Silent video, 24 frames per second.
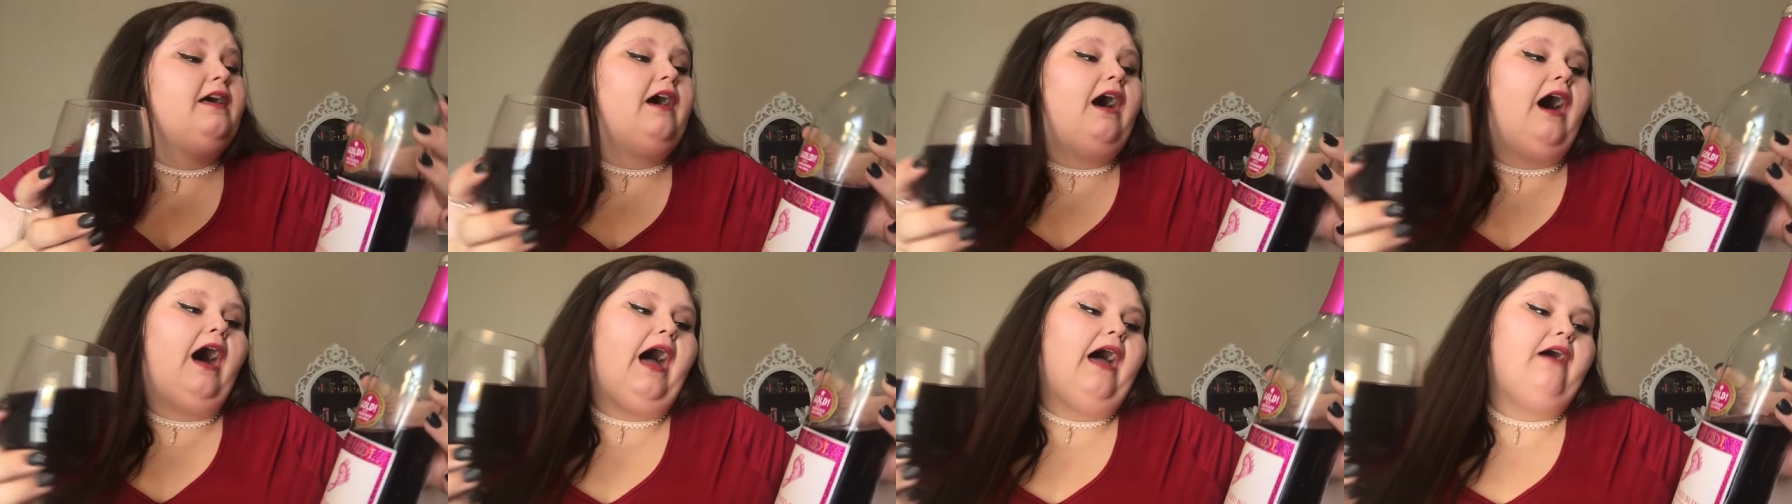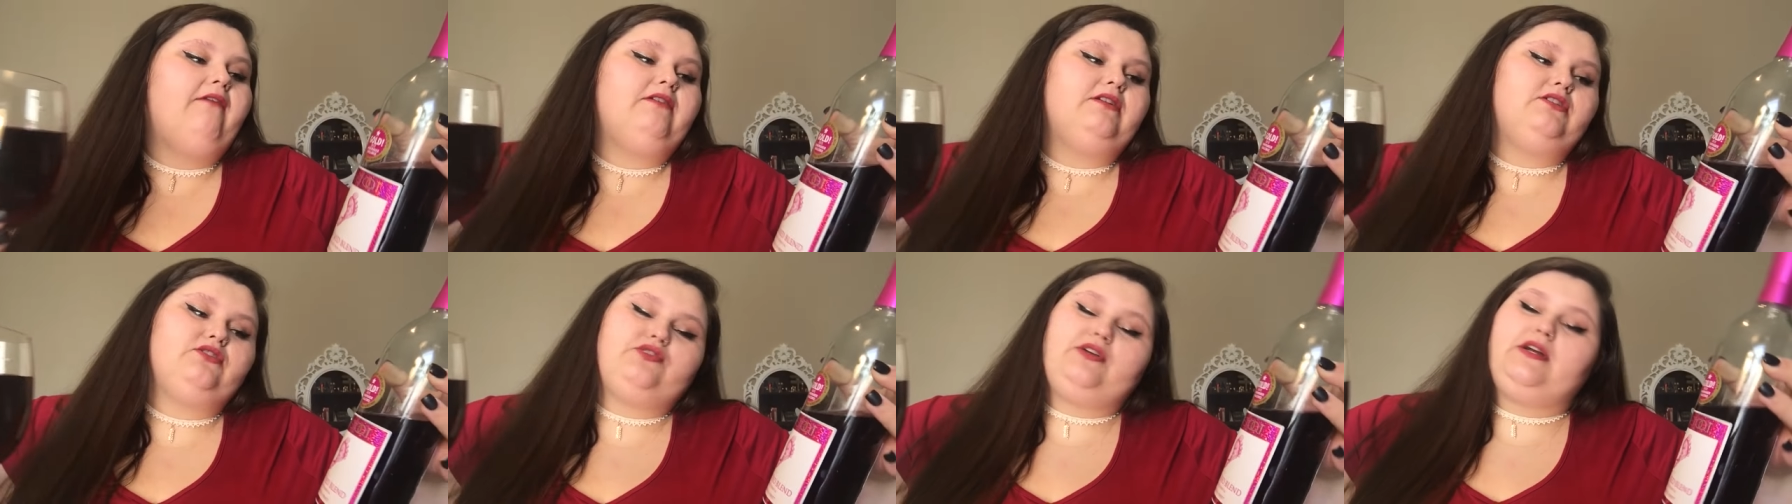I
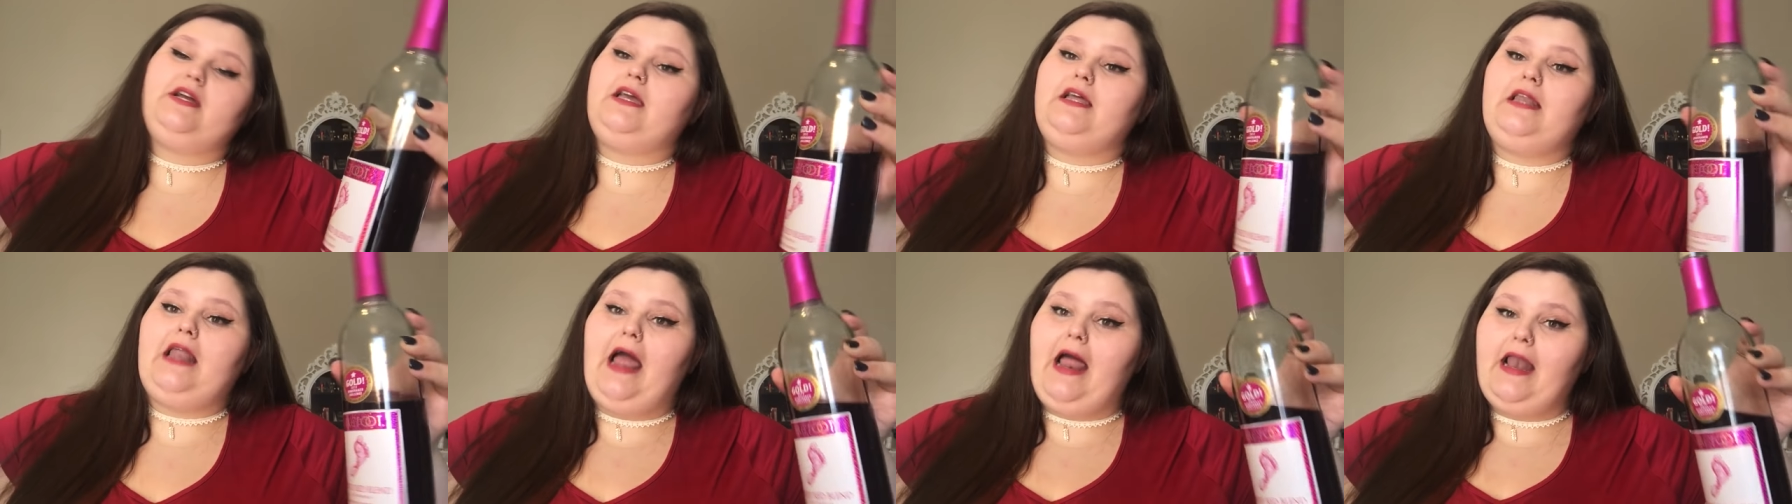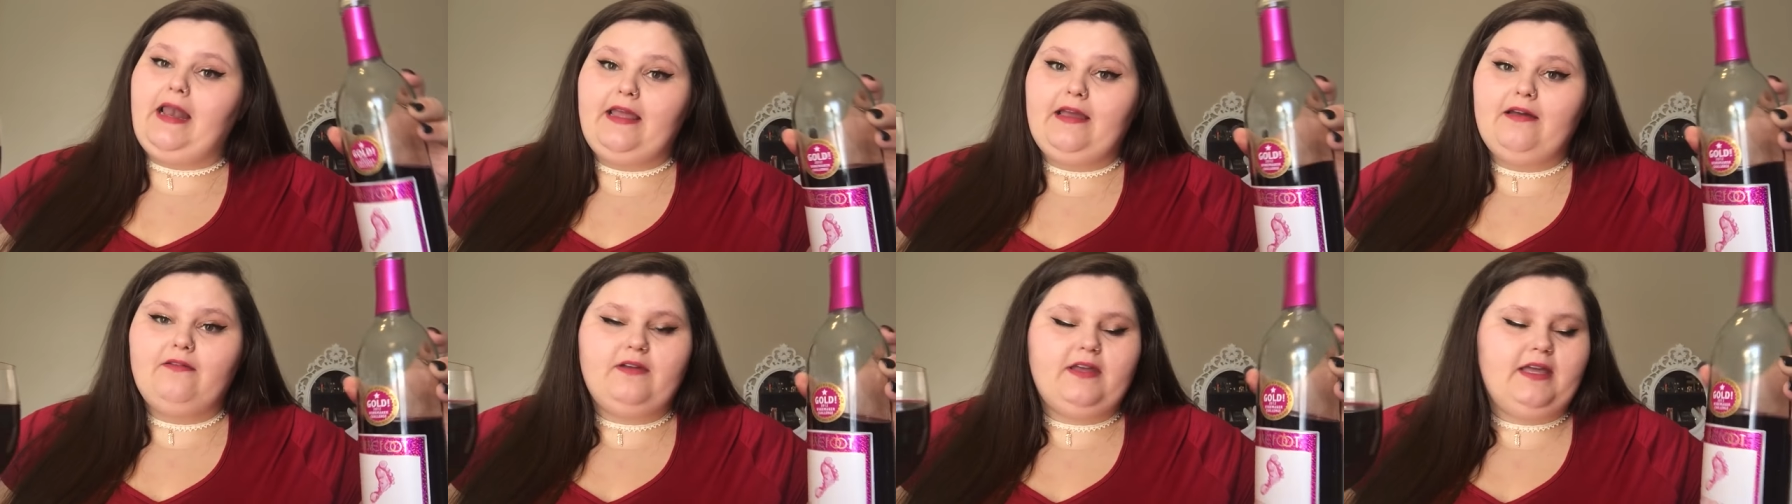haven't drinking
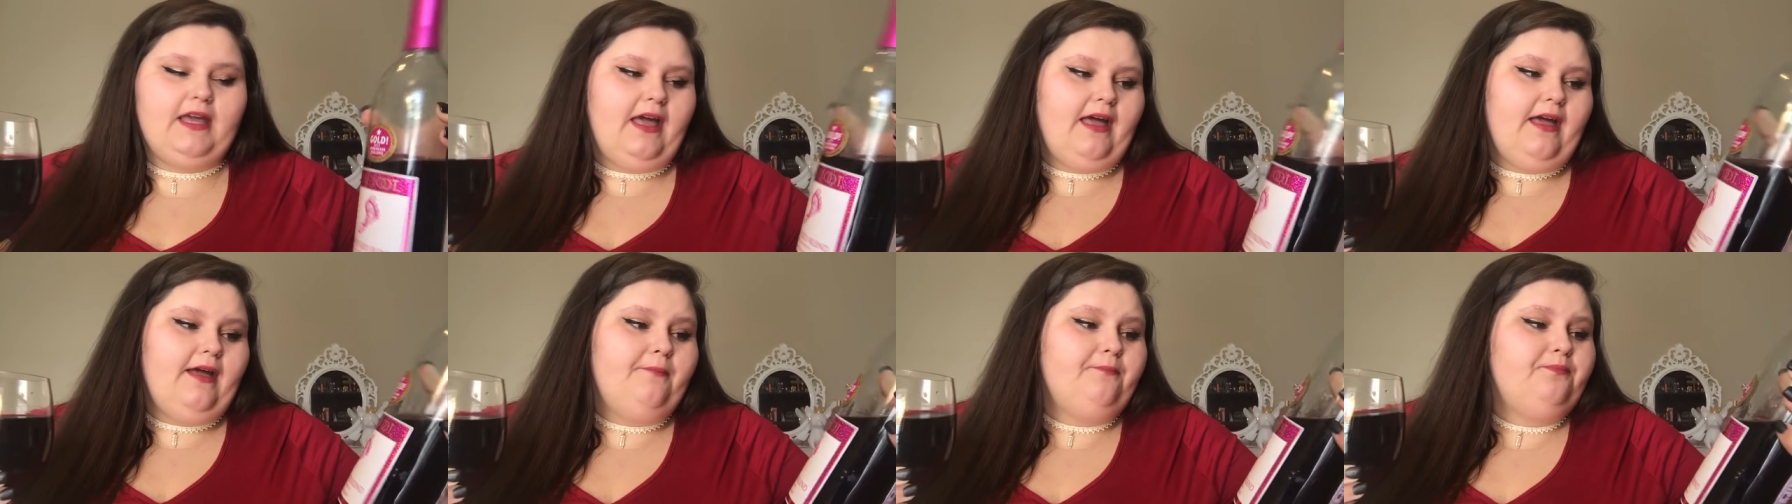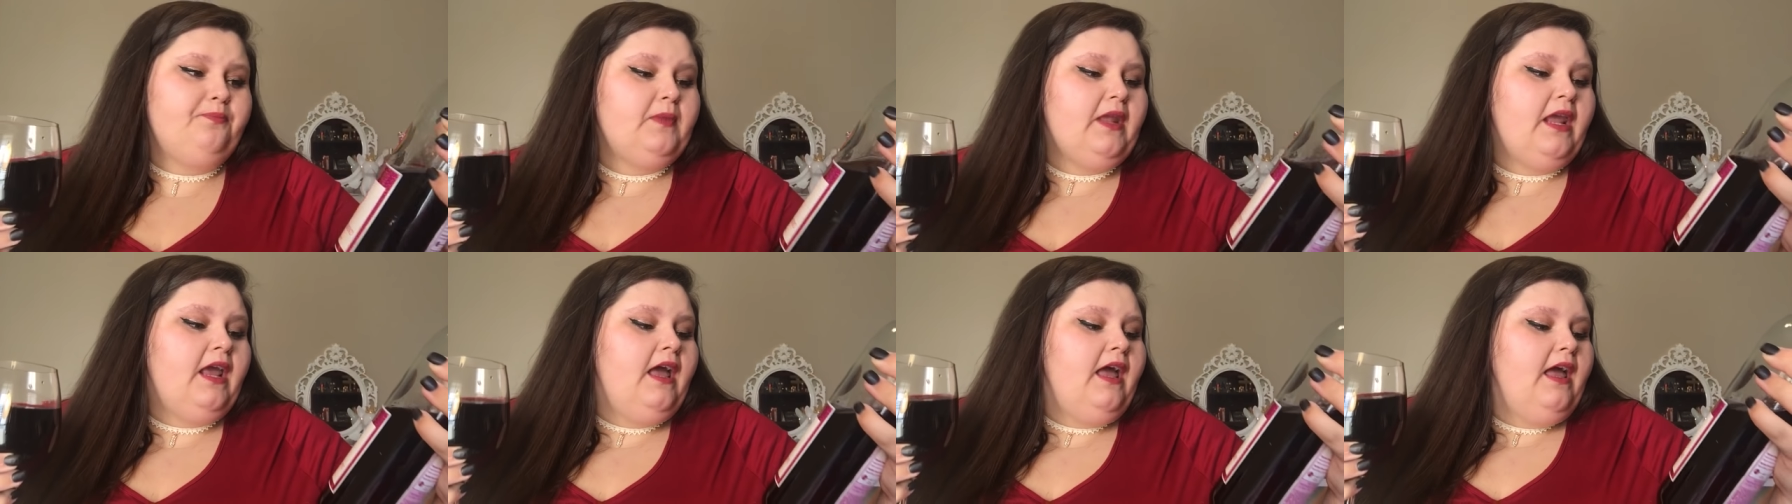any of it yet.
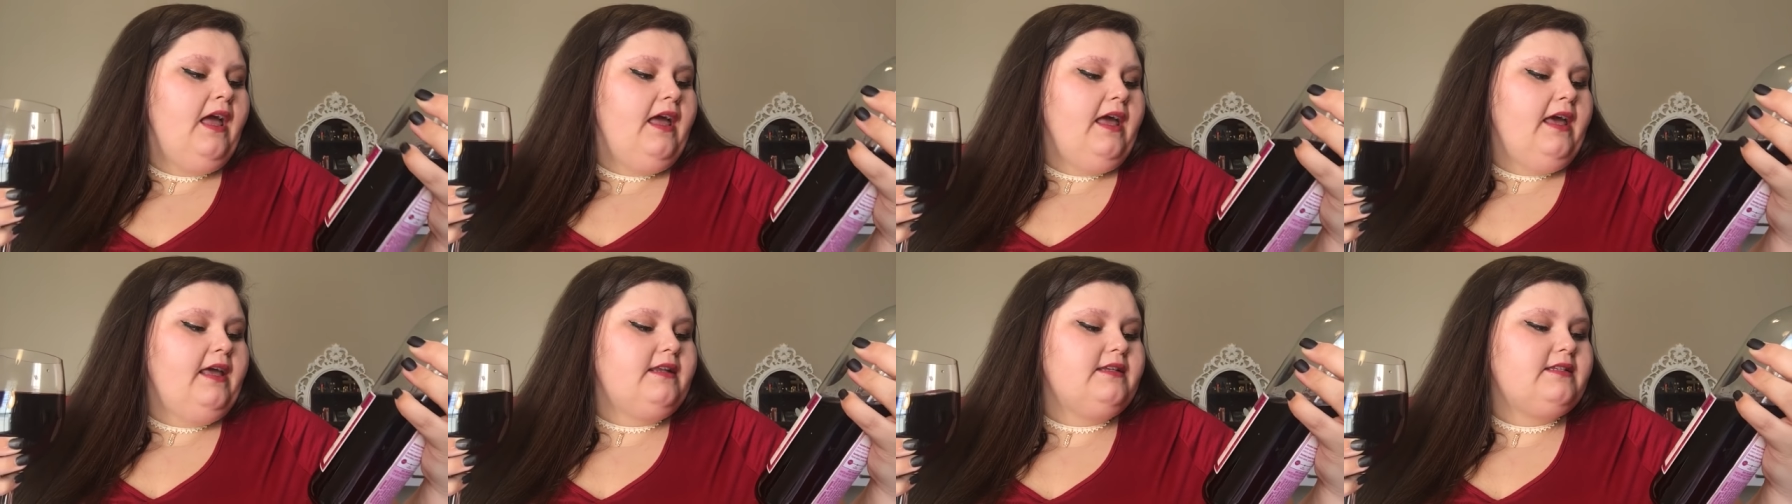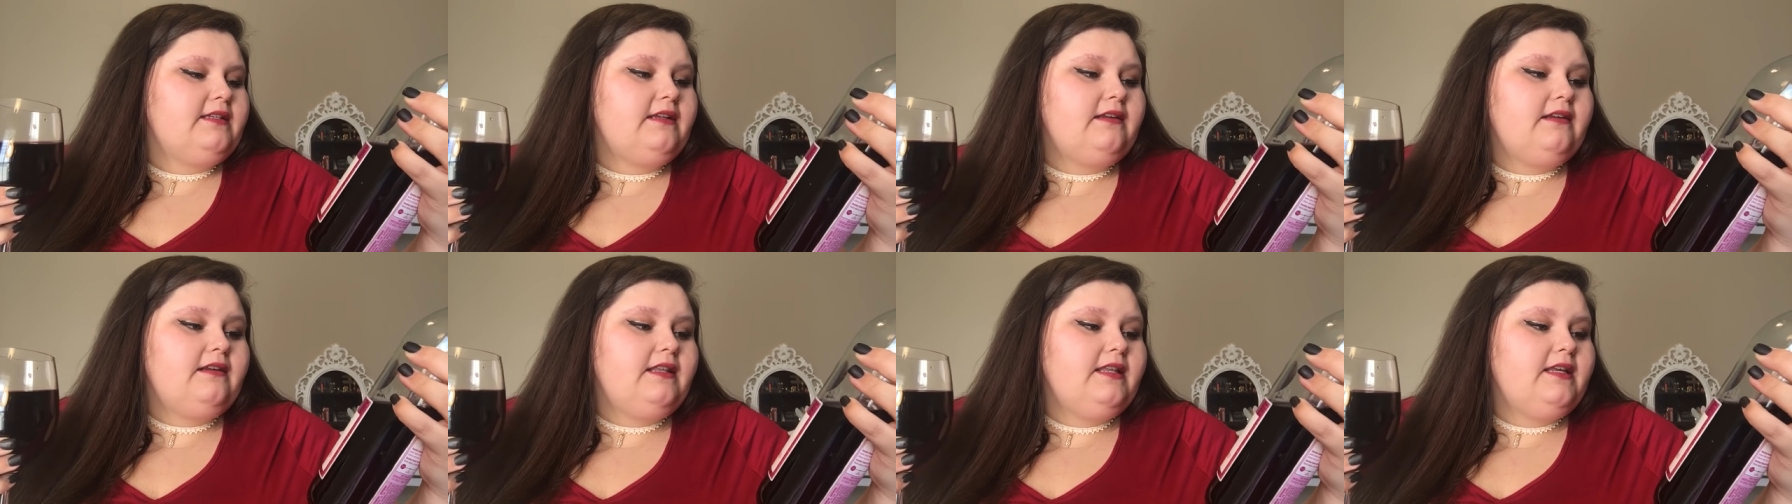It is
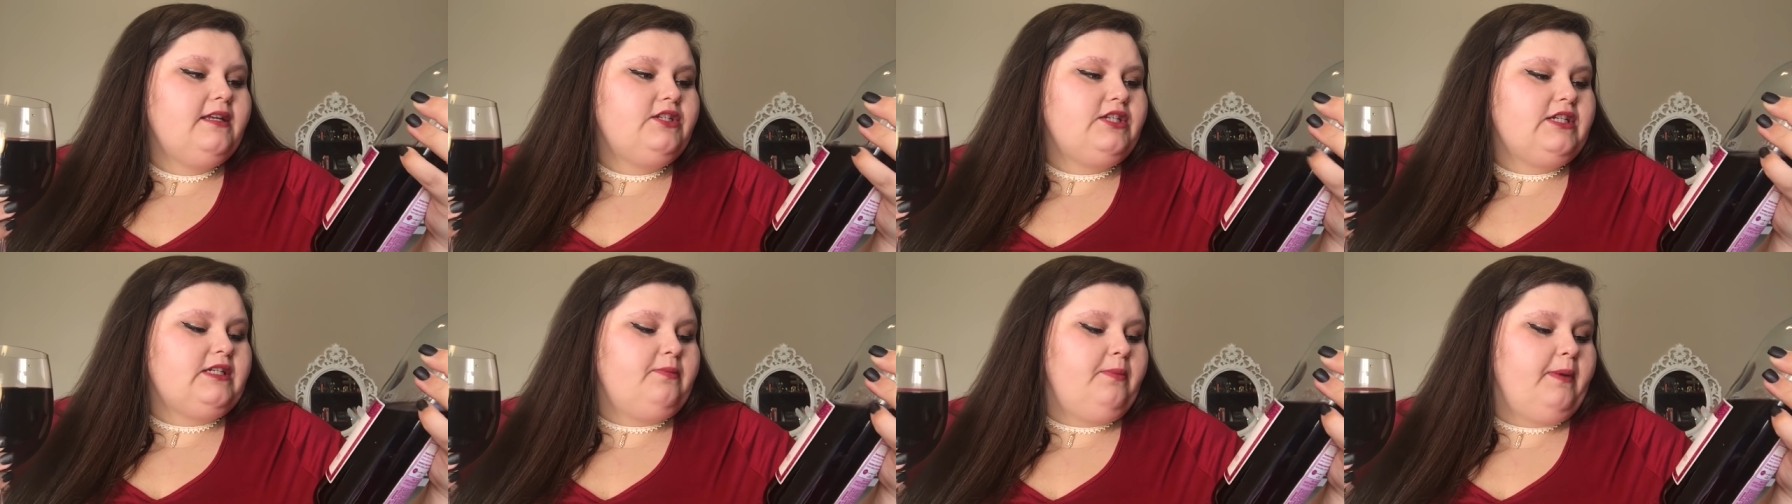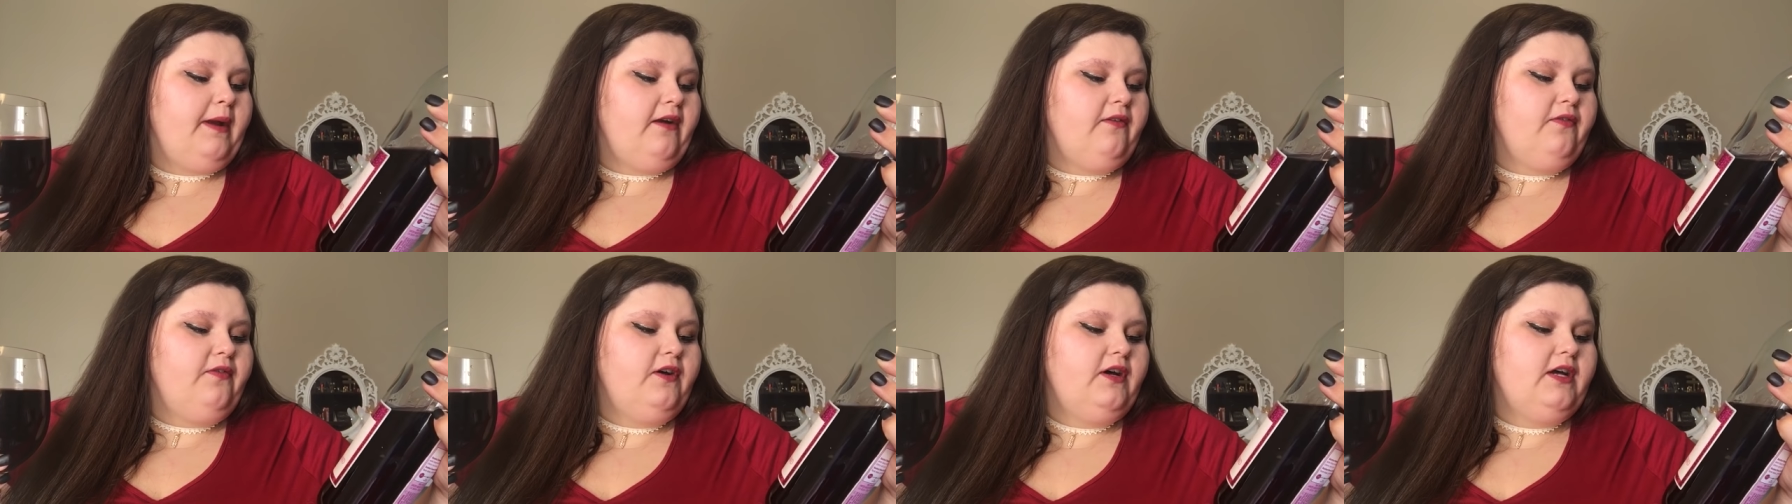literally just
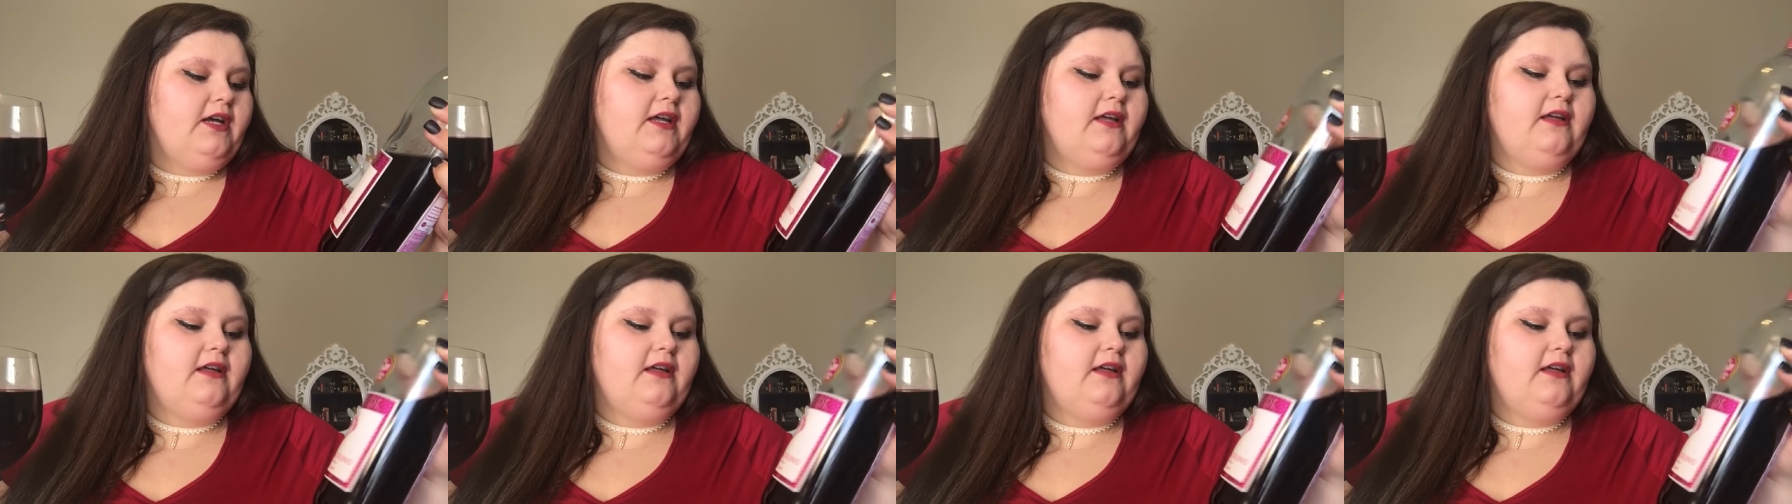Barefoot